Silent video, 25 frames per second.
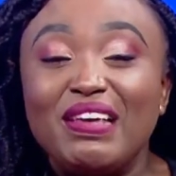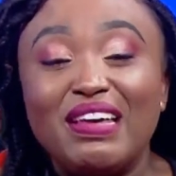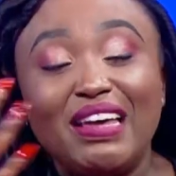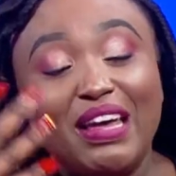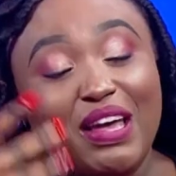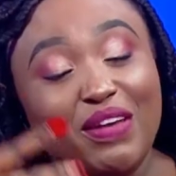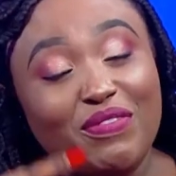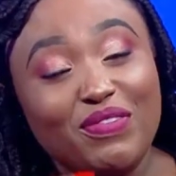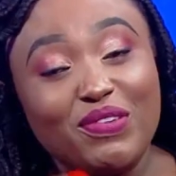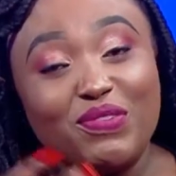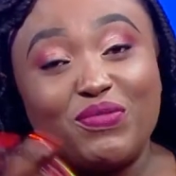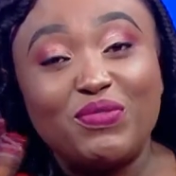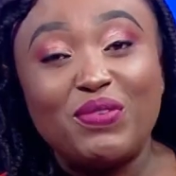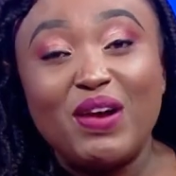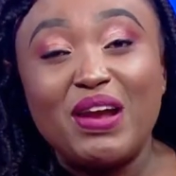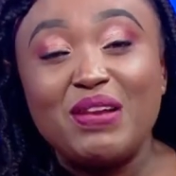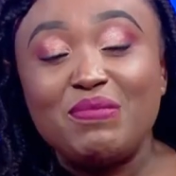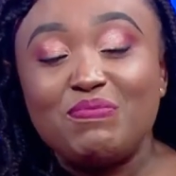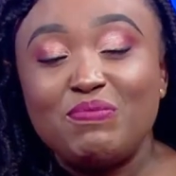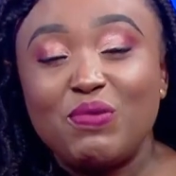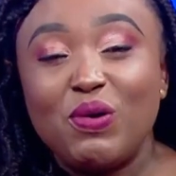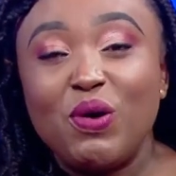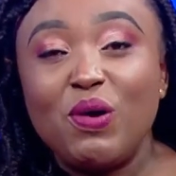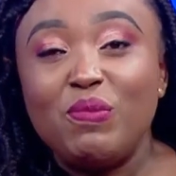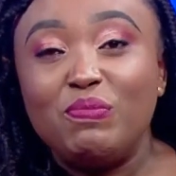If you've
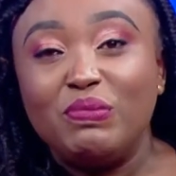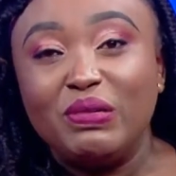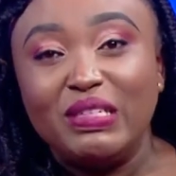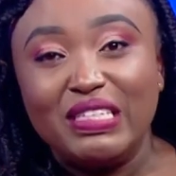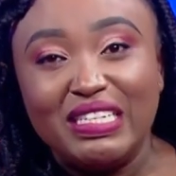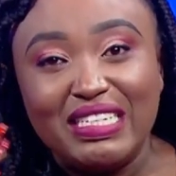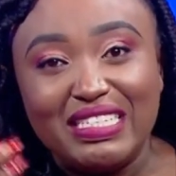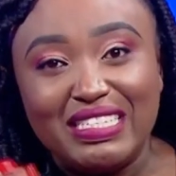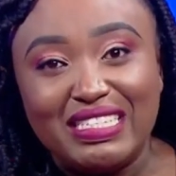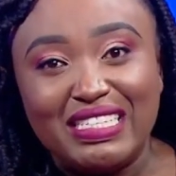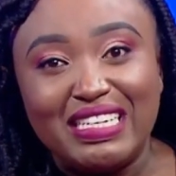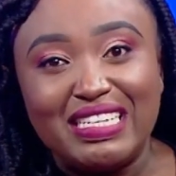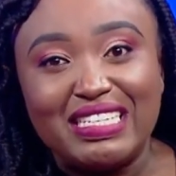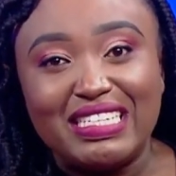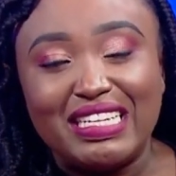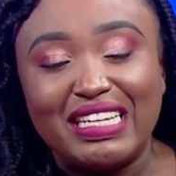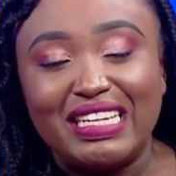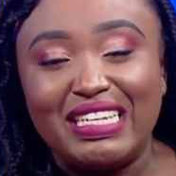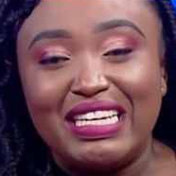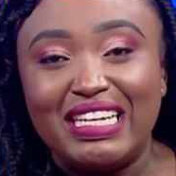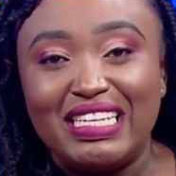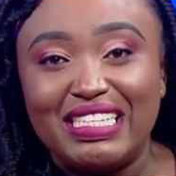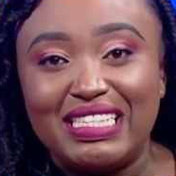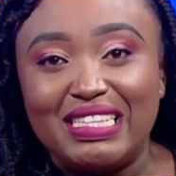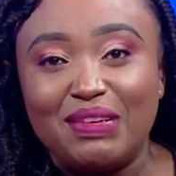read more, please just
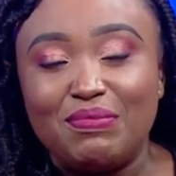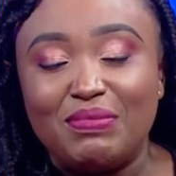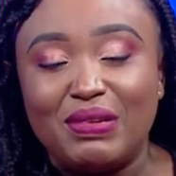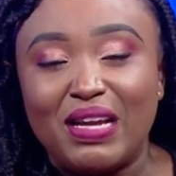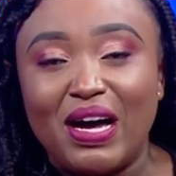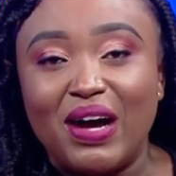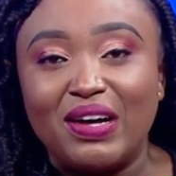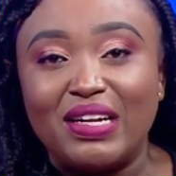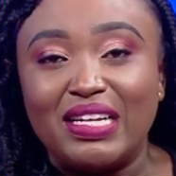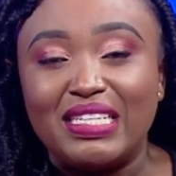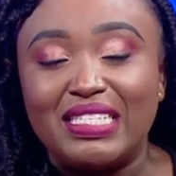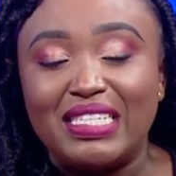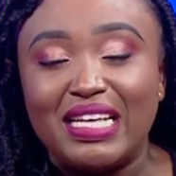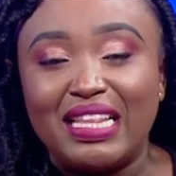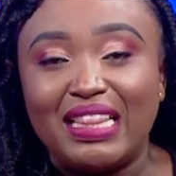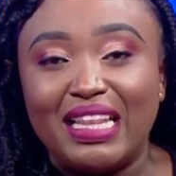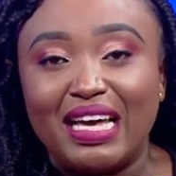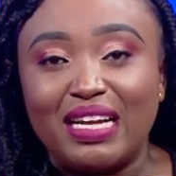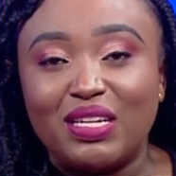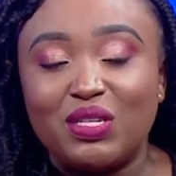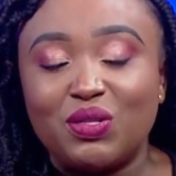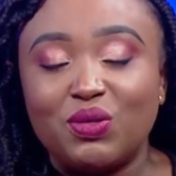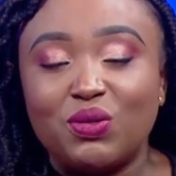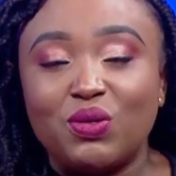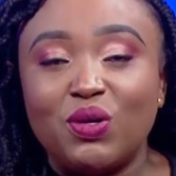list them down and send
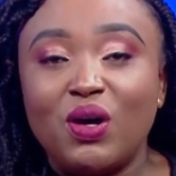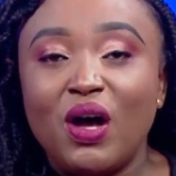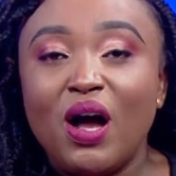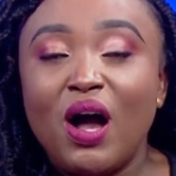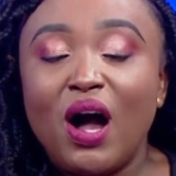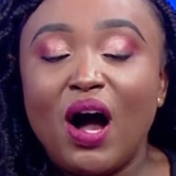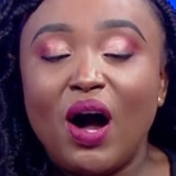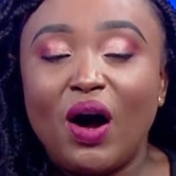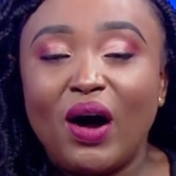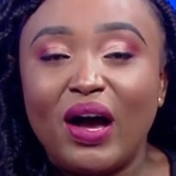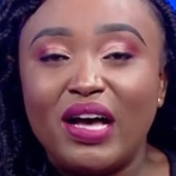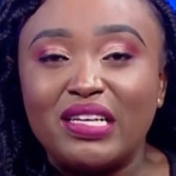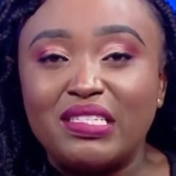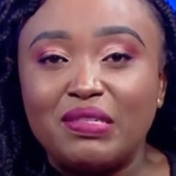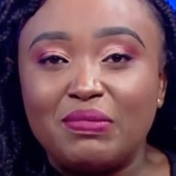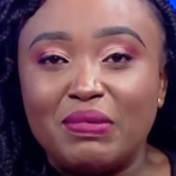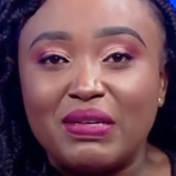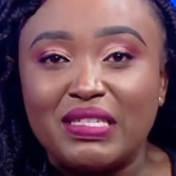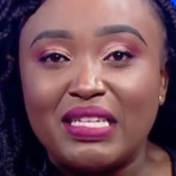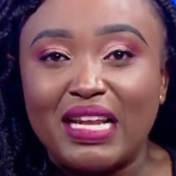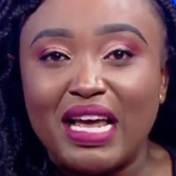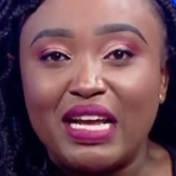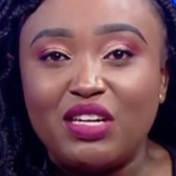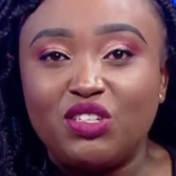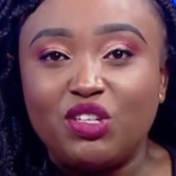that to our
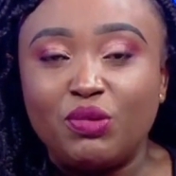SMS line,